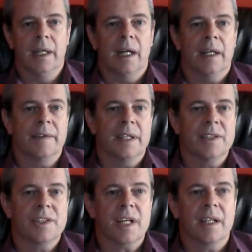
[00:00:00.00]
and
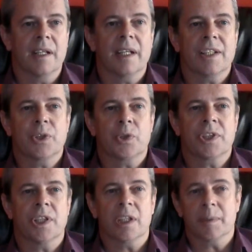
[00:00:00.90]
then second guess your
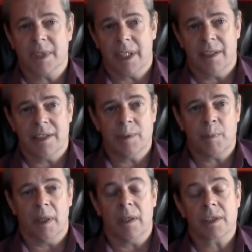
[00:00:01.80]
circumstances
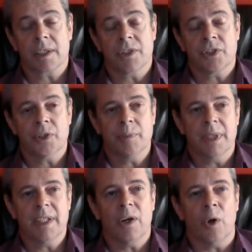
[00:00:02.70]
by asking too
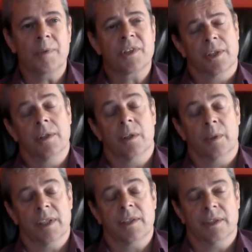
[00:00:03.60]
many obscure
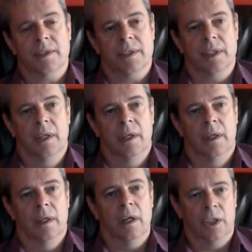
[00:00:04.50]
questions.
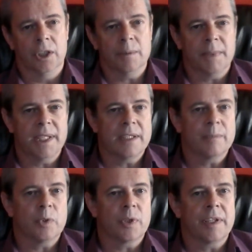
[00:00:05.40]
A good
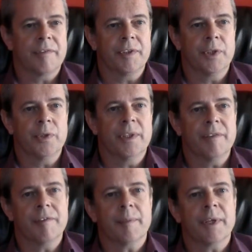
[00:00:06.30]
medium will give you
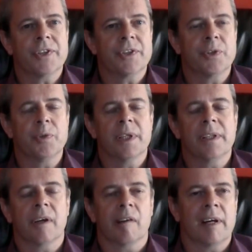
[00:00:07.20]
the information you
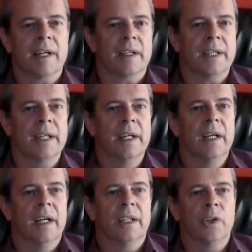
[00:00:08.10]
need directly
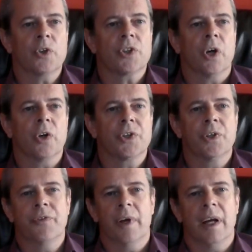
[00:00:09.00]
and not charge
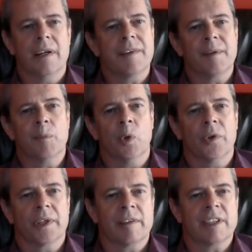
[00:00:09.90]
you for anything
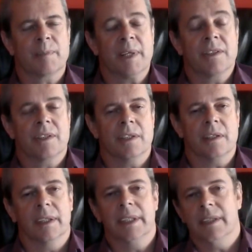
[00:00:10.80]
more than their
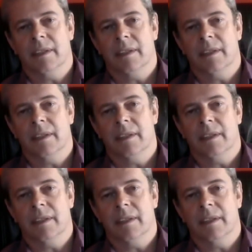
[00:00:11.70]
expenses, i.e.